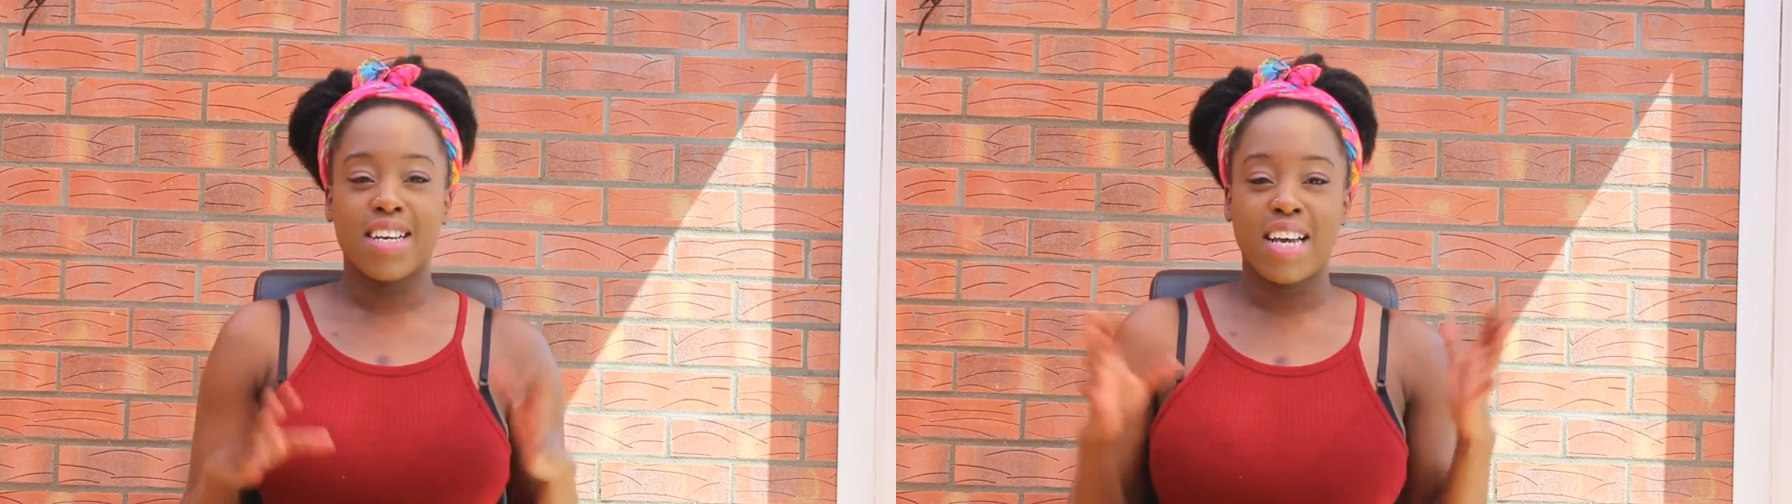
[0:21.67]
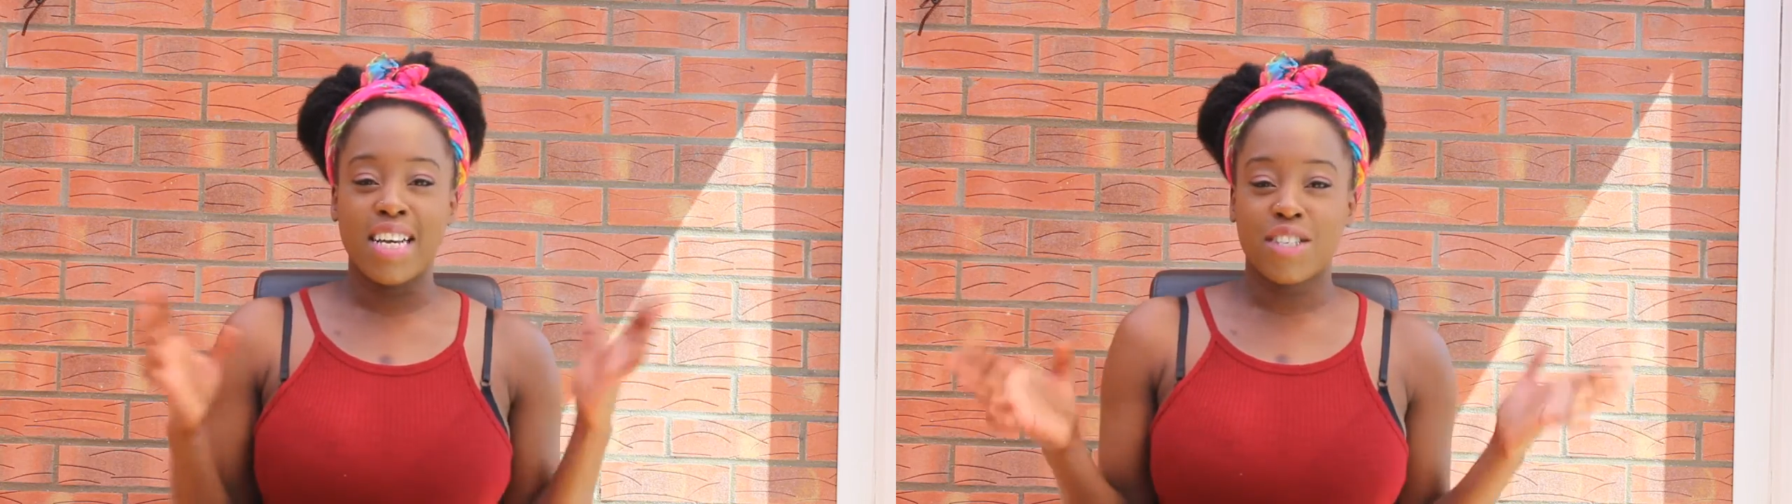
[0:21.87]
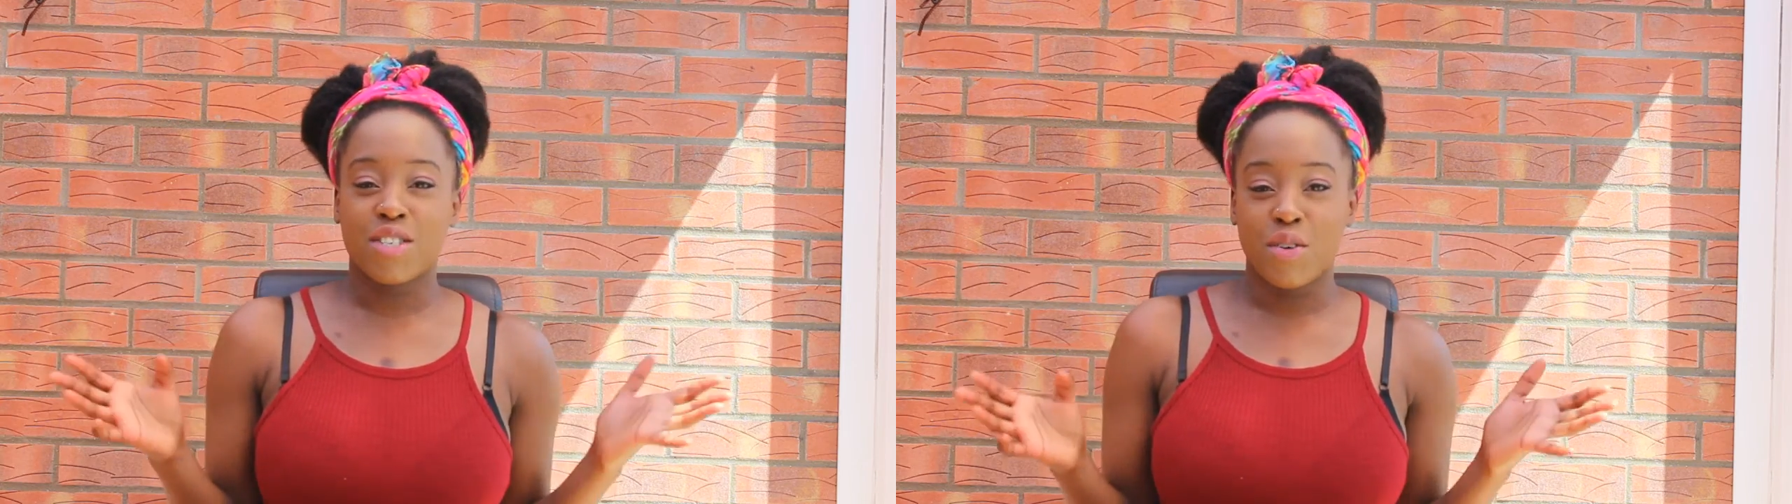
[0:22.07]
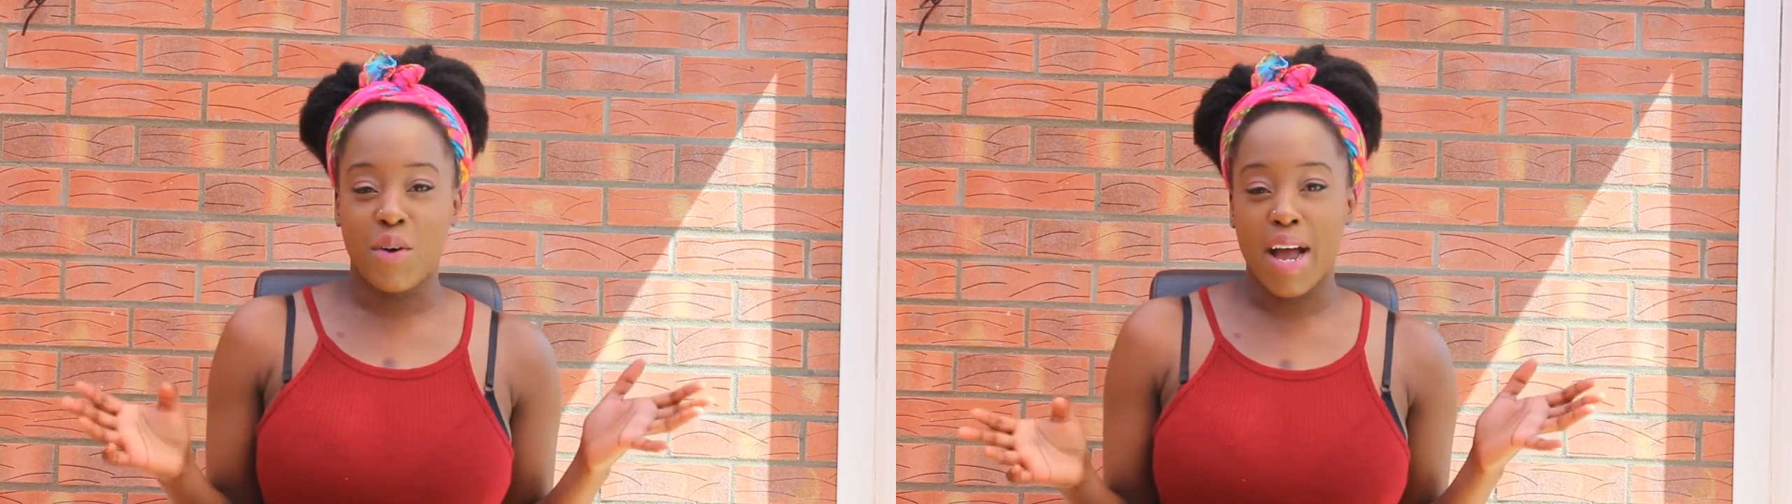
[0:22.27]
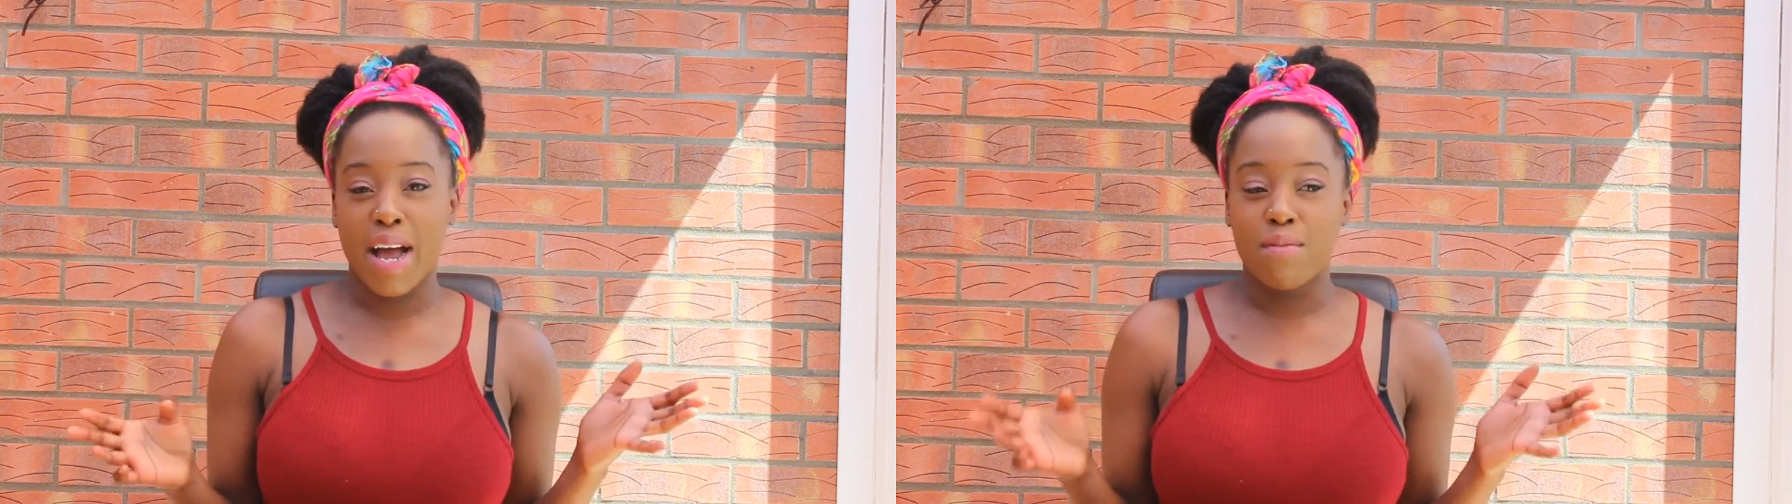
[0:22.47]

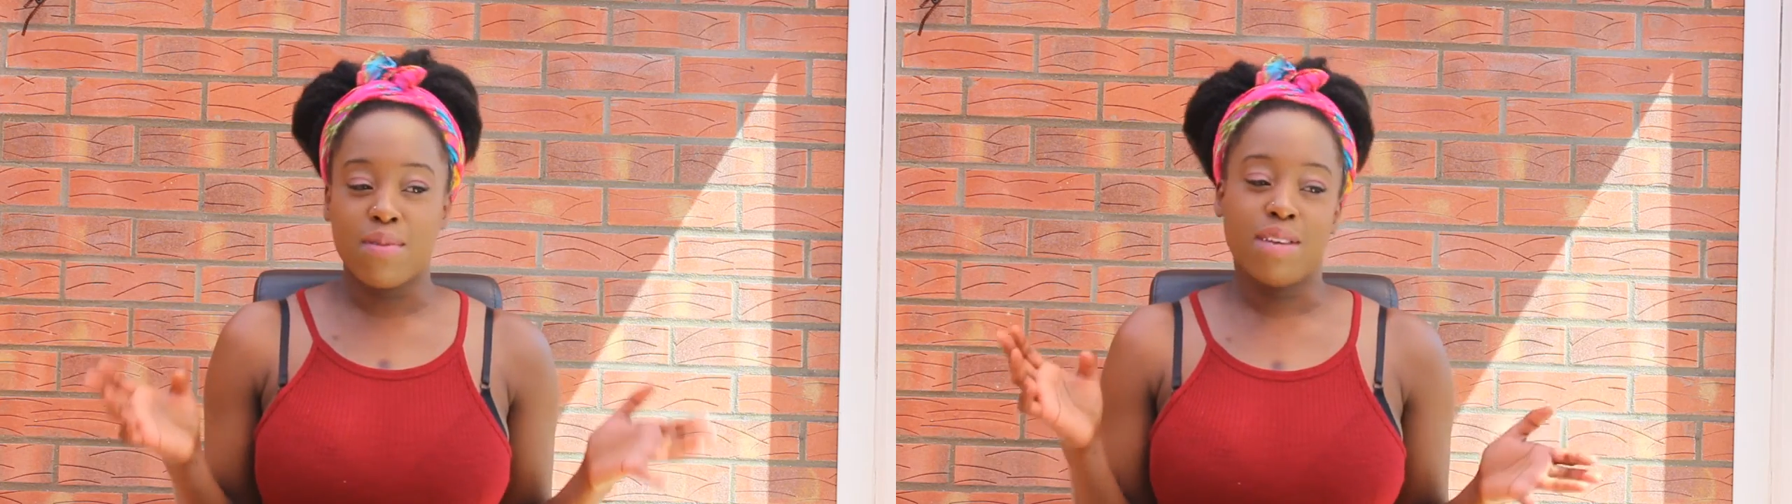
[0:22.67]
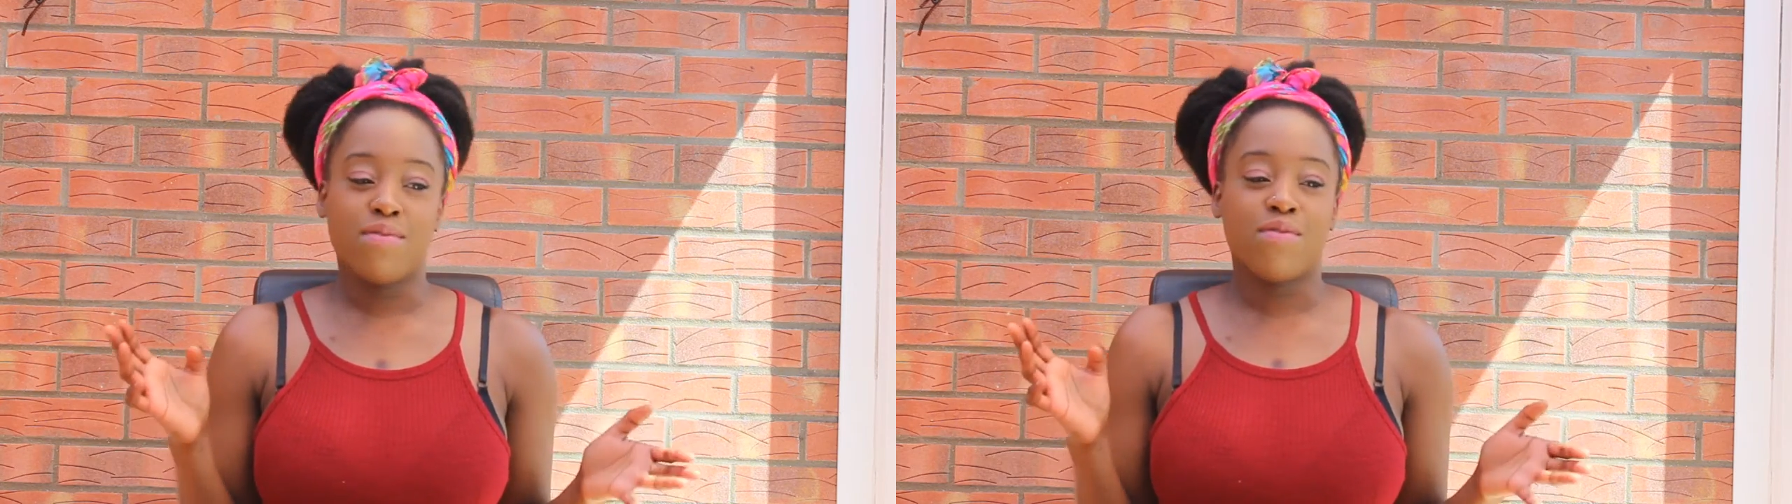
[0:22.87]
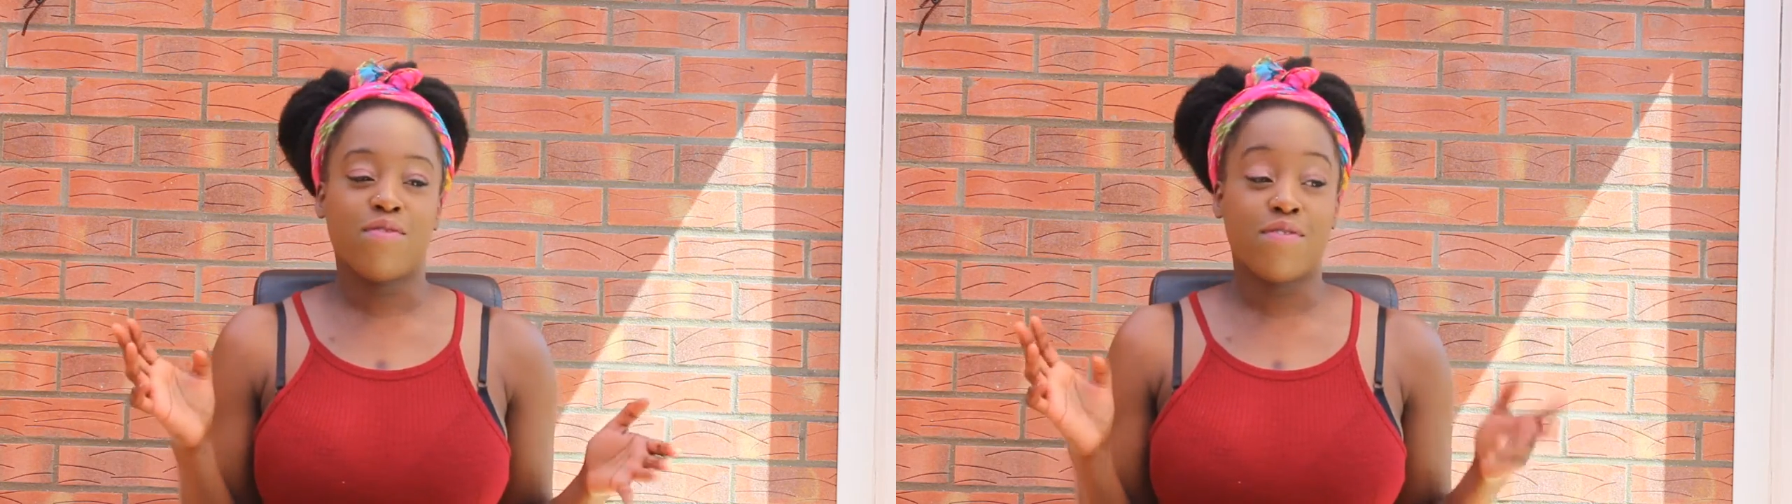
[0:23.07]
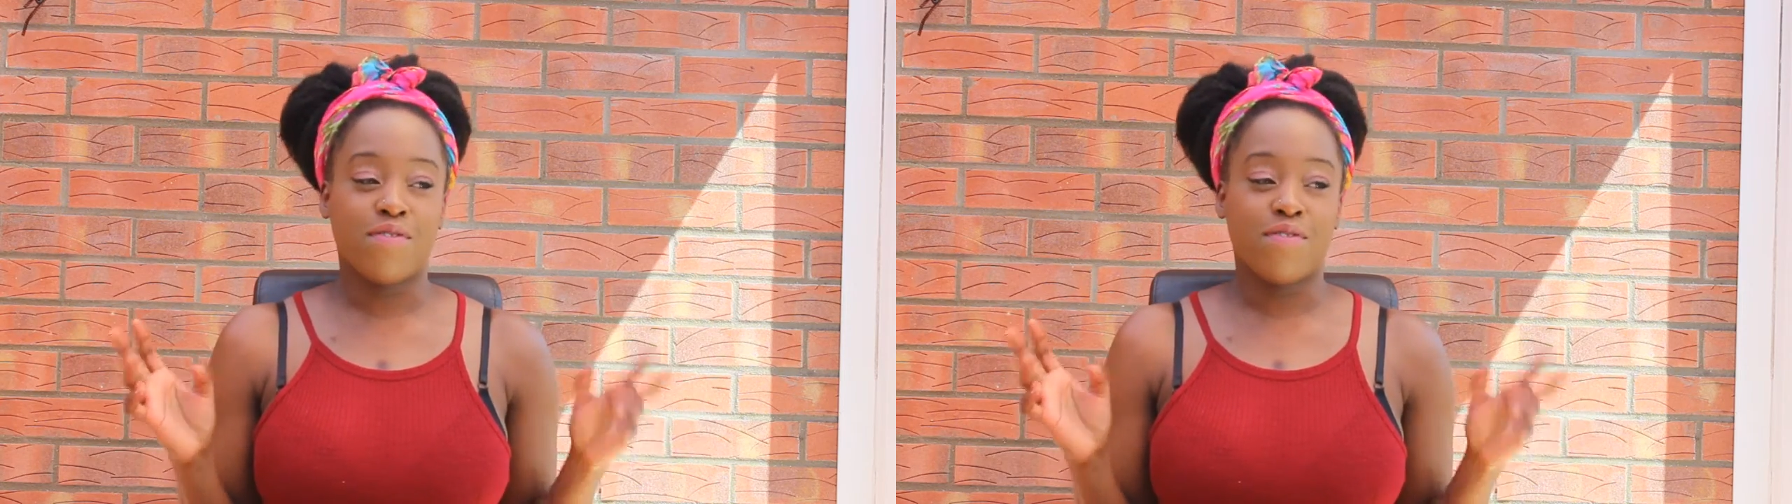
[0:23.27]
Instagram and